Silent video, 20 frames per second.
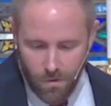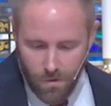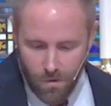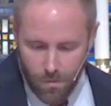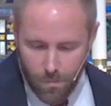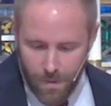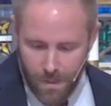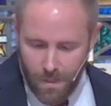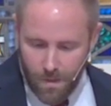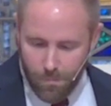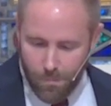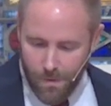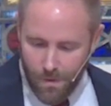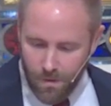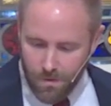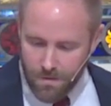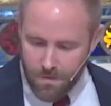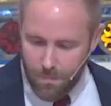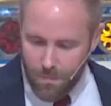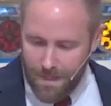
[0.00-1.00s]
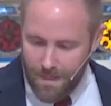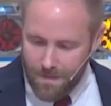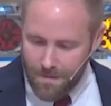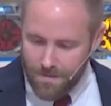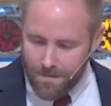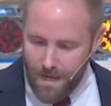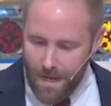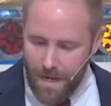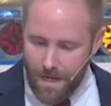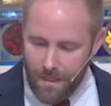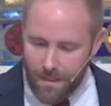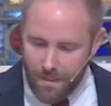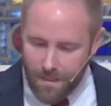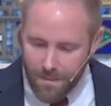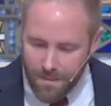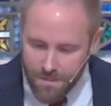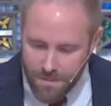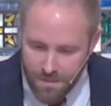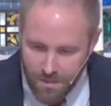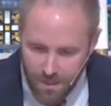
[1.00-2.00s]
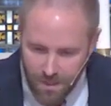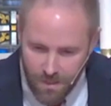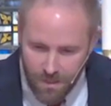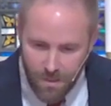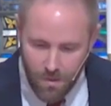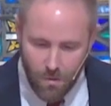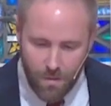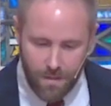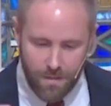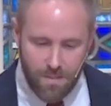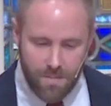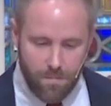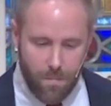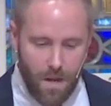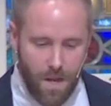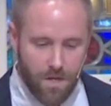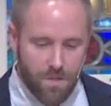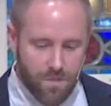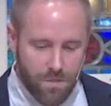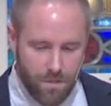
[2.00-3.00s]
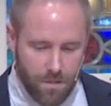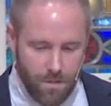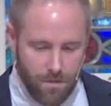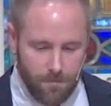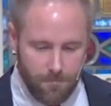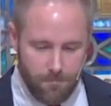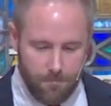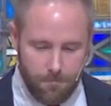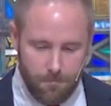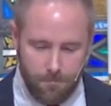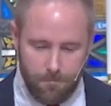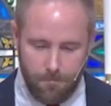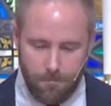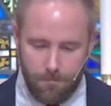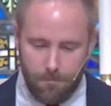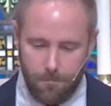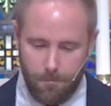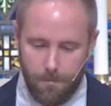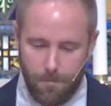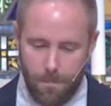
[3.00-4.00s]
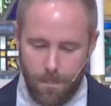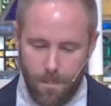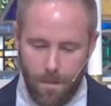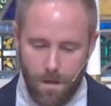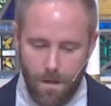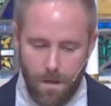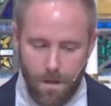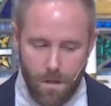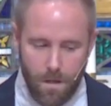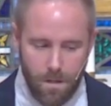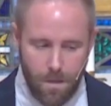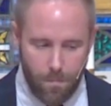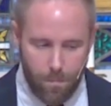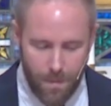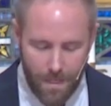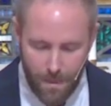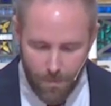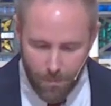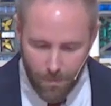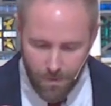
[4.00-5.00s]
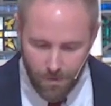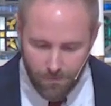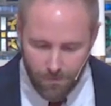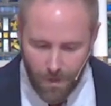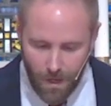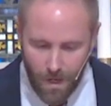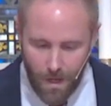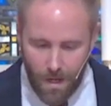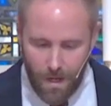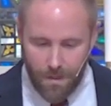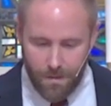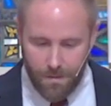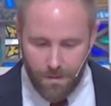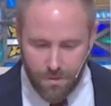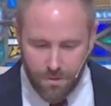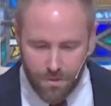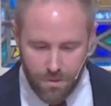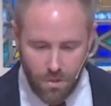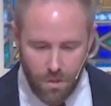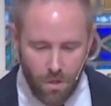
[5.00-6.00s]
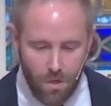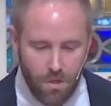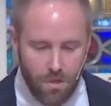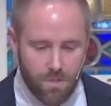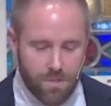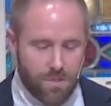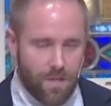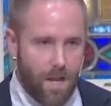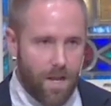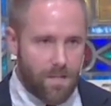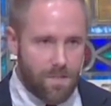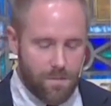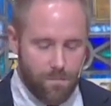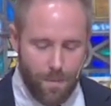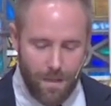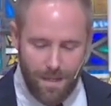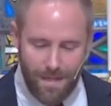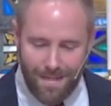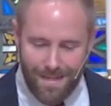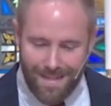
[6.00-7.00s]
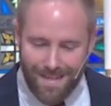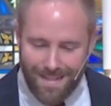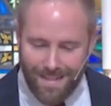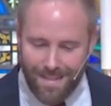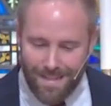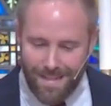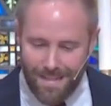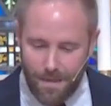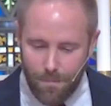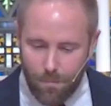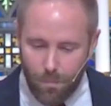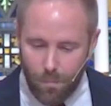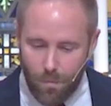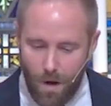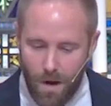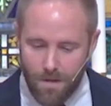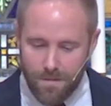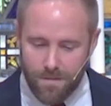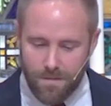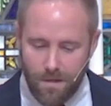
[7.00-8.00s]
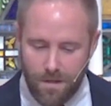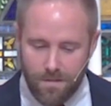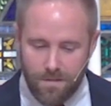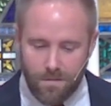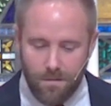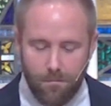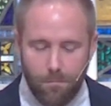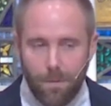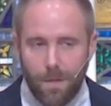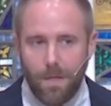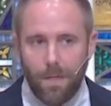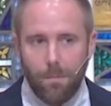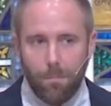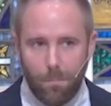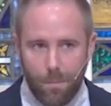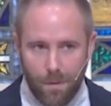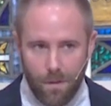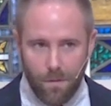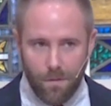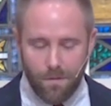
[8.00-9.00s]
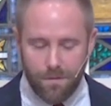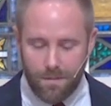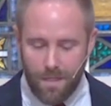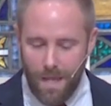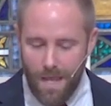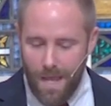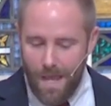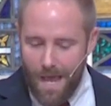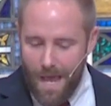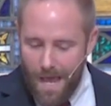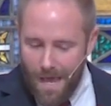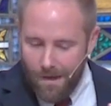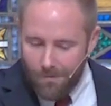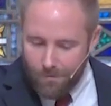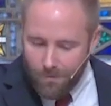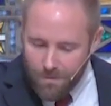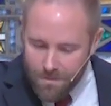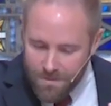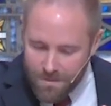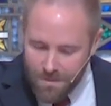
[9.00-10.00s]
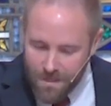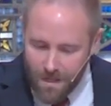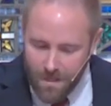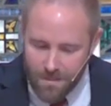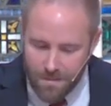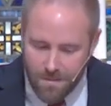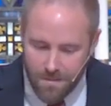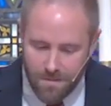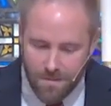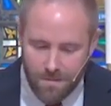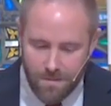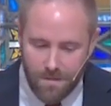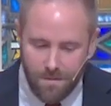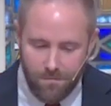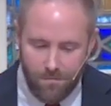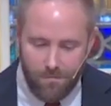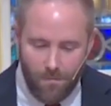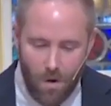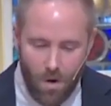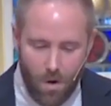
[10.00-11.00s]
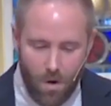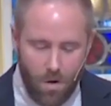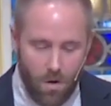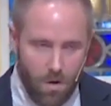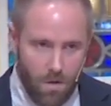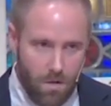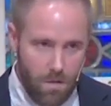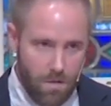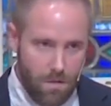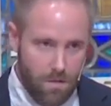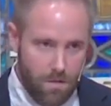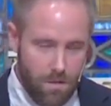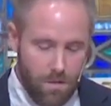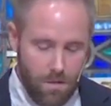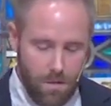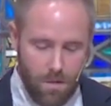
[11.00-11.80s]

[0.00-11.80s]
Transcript: Further being built means a continued expansion the people of God, the church, has been in the process of being built ever since the fall.